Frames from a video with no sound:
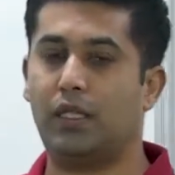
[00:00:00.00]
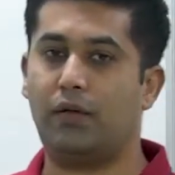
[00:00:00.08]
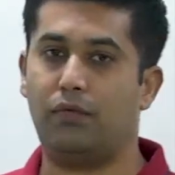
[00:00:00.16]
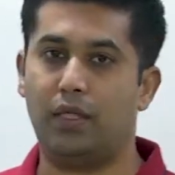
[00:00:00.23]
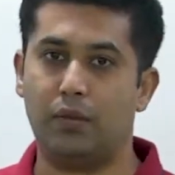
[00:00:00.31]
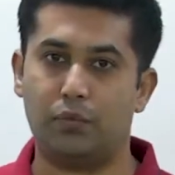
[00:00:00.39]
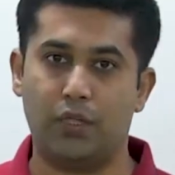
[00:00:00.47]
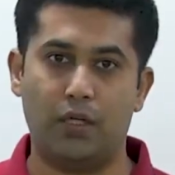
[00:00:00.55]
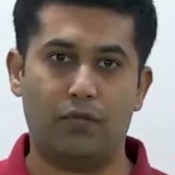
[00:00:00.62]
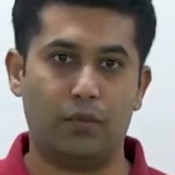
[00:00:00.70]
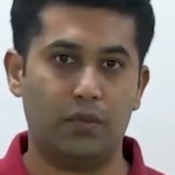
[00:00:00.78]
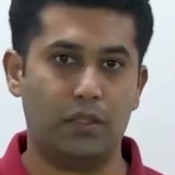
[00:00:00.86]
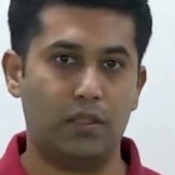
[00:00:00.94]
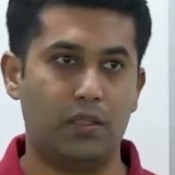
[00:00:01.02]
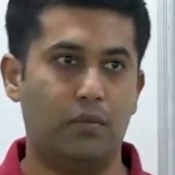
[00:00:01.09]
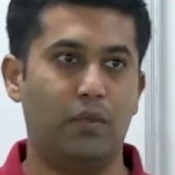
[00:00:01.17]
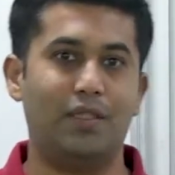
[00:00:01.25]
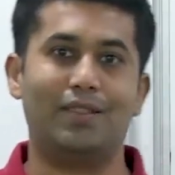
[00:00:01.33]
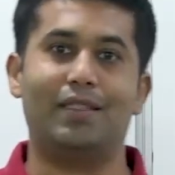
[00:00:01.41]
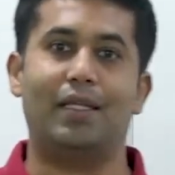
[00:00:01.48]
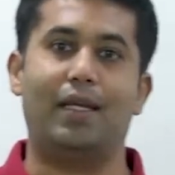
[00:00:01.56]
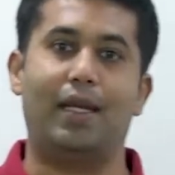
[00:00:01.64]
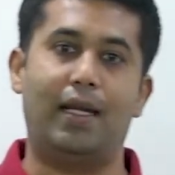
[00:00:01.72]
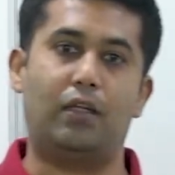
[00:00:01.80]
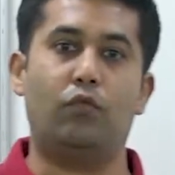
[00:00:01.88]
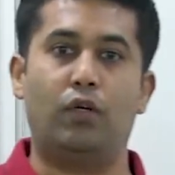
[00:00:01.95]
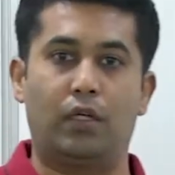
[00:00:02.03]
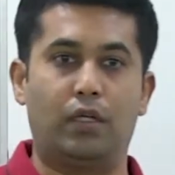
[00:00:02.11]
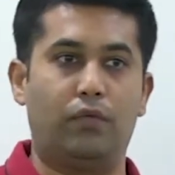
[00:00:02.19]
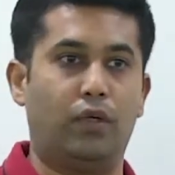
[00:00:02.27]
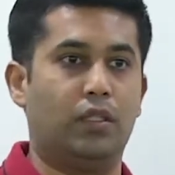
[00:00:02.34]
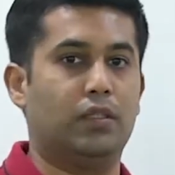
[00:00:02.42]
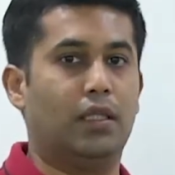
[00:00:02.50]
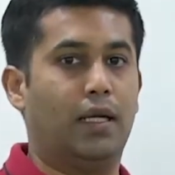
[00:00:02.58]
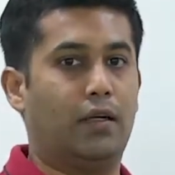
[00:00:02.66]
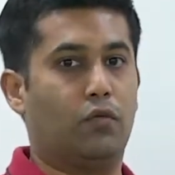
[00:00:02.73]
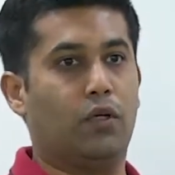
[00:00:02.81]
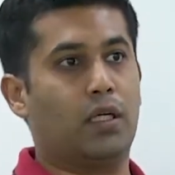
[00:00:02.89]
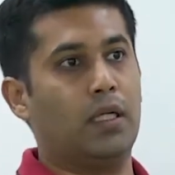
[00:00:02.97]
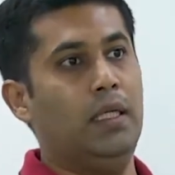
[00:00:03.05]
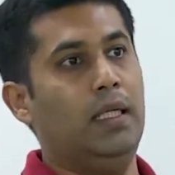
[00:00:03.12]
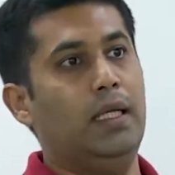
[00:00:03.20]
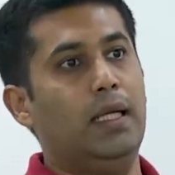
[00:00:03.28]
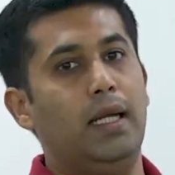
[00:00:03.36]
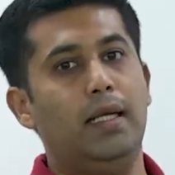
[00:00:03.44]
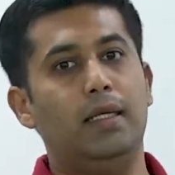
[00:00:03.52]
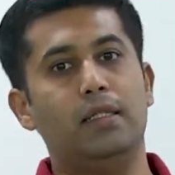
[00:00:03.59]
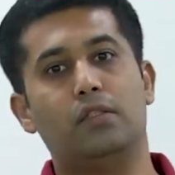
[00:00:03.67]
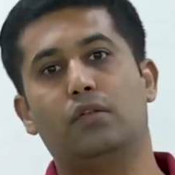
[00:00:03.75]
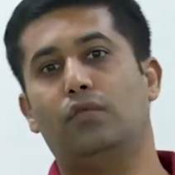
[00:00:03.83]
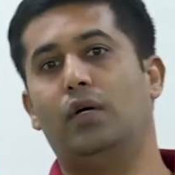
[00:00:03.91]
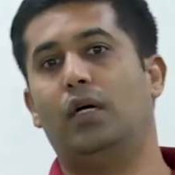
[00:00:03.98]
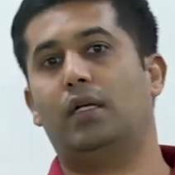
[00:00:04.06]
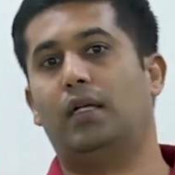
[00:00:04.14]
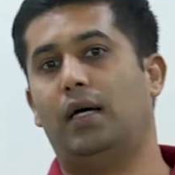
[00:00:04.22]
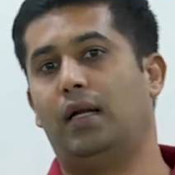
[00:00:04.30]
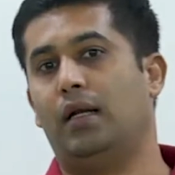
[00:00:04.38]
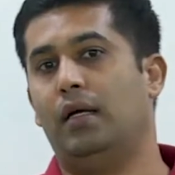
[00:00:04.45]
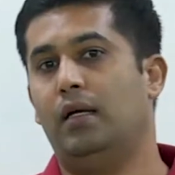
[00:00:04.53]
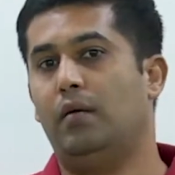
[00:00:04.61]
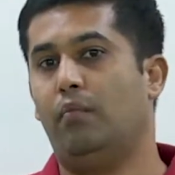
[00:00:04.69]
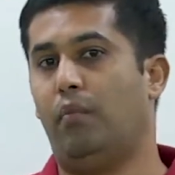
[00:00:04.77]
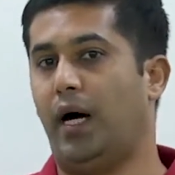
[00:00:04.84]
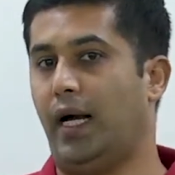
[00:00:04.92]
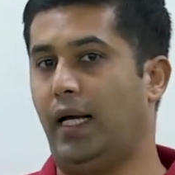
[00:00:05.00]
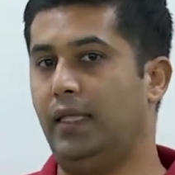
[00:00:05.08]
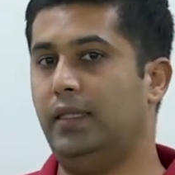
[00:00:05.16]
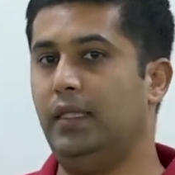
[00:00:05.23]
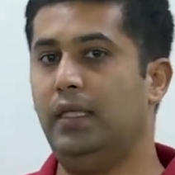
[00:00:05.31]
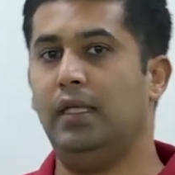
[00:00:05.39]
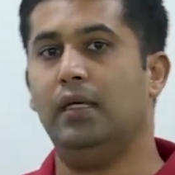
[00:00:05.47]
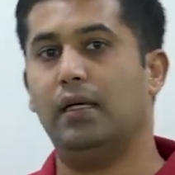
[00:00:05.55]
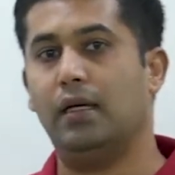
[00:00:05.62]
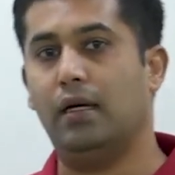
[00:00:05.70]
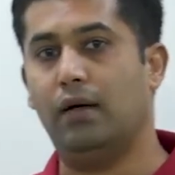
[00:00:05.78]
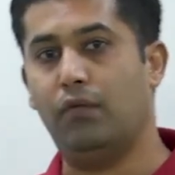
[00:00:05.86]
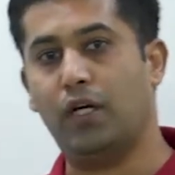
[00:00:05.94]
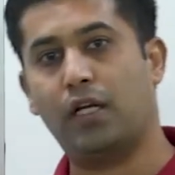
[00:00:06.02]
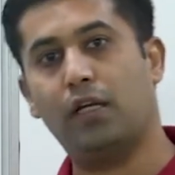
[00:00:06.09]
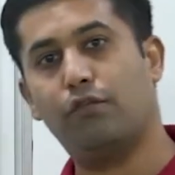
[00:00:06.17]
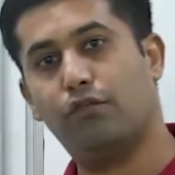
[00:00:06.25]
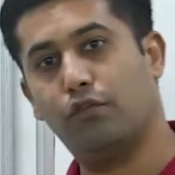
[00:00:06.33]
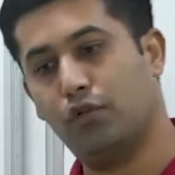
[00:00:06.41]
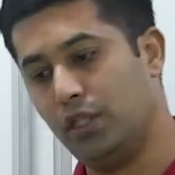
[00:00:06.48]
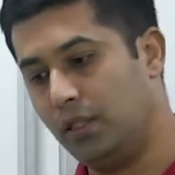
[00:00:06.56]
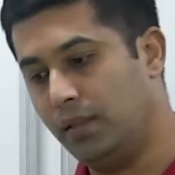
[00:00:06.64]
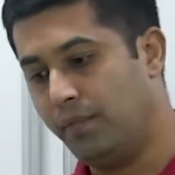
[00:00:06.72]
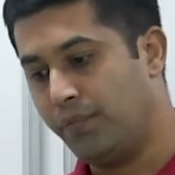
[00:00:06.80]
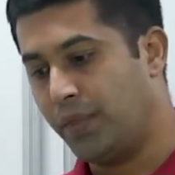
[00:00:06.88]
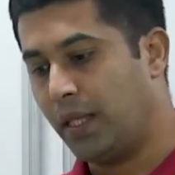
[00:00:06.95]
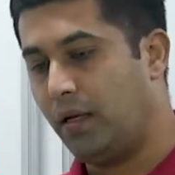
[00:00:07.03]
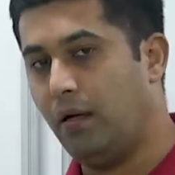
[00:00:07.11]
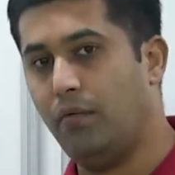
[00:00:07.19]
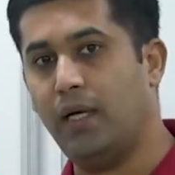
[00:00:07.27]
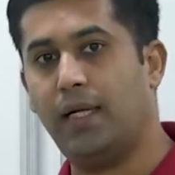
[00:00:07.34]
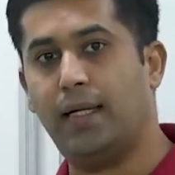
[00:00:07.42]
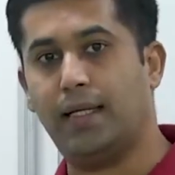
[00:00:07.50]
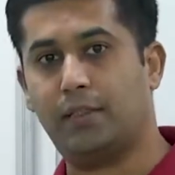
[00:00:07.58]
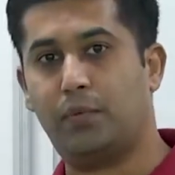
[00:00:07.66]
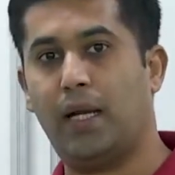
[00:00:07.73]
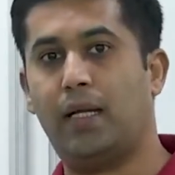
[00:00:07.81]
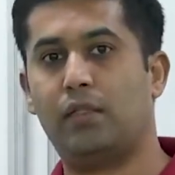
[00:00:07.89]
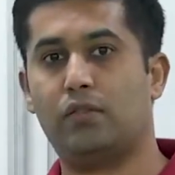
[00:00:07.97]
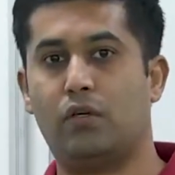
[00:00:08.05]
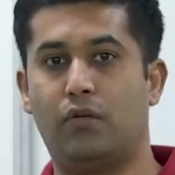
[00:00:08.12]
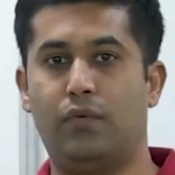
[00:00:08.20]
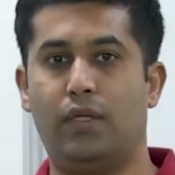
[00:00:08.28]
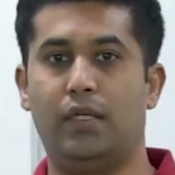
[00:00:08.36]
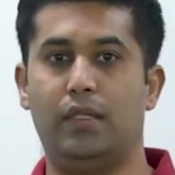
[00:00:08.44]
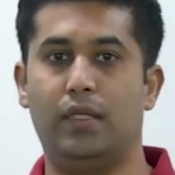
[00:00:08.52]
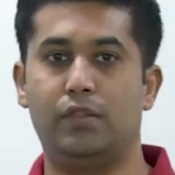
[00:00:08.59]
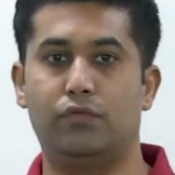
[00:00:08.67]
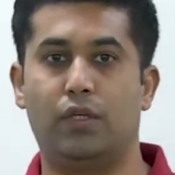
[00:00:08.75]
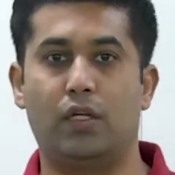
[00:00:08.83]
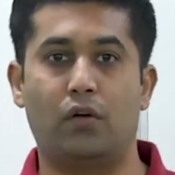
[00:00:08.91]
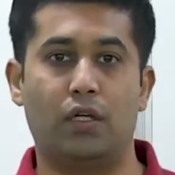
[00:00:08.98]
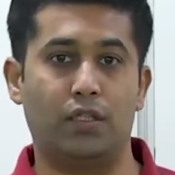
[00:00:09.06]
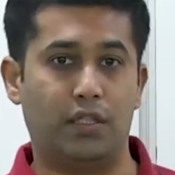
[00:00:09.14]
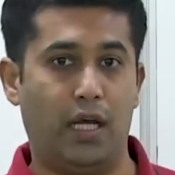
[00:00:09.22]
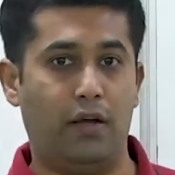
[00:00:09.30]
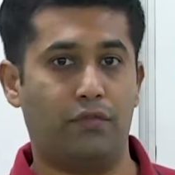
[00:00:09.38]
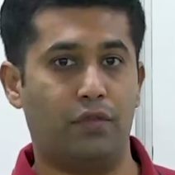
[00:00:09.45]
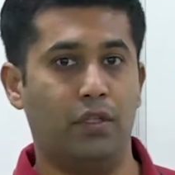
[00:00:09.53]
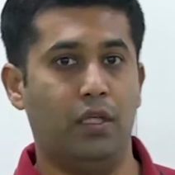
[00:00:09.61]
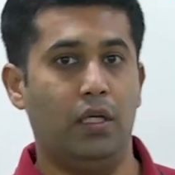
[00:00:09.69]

that we obtain from a system? It is the network. What is the network? It is the work done by the working fluid when it expands or when it does work on a shaft,